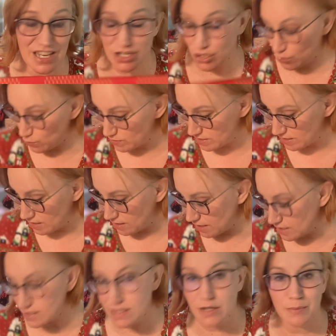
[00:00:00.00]
notes
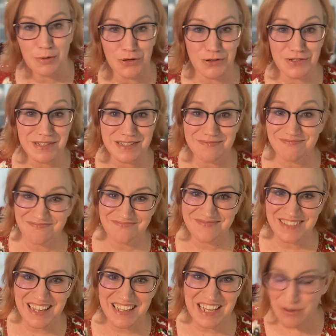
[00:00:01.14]
that emerge.
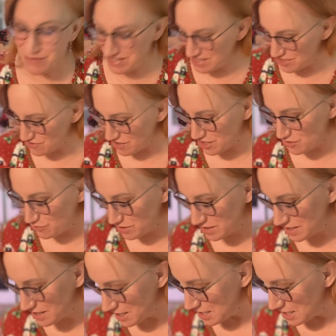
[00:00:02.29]
I can't wait to try that one.